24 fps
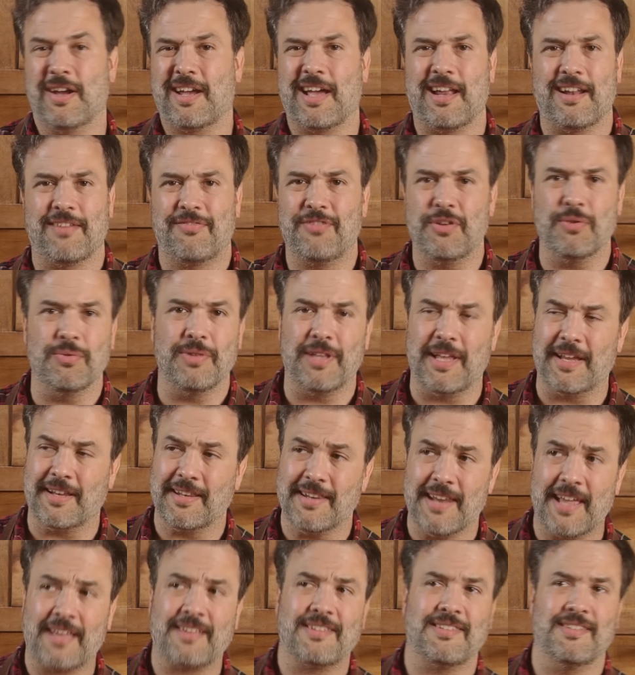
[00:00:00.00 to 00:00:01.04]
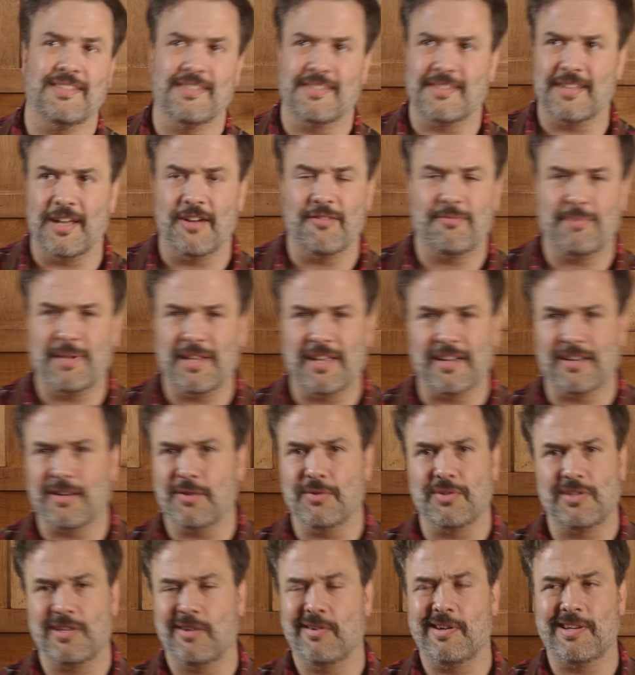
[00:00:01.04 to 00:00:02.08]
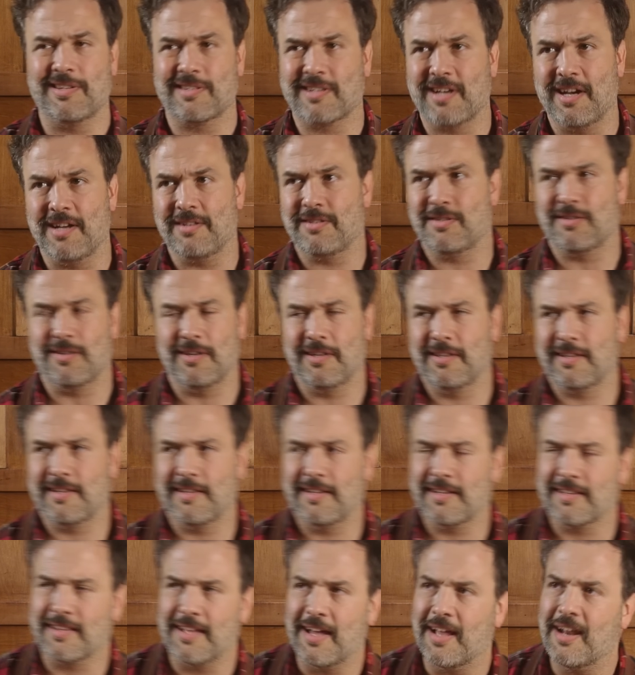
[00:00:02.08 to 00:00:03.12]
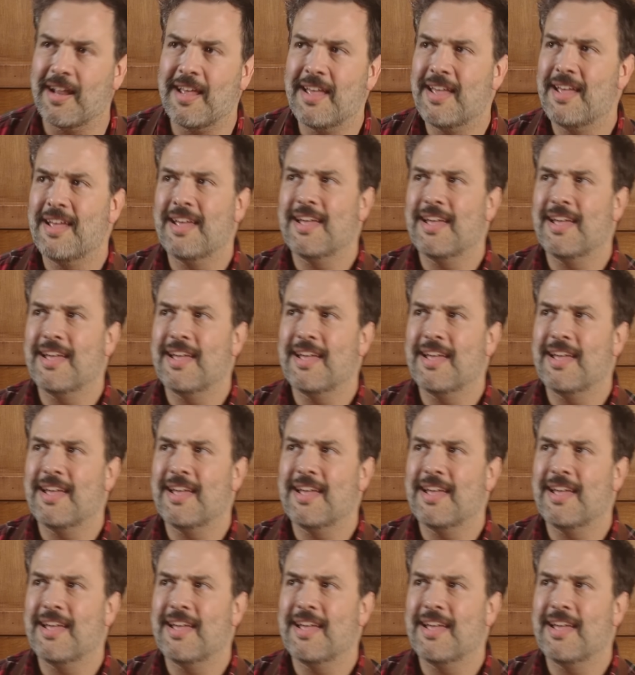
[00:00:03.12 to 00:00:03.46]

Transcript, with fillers: I got a few like nicks and stuff, but like no serious cuts or anything like that.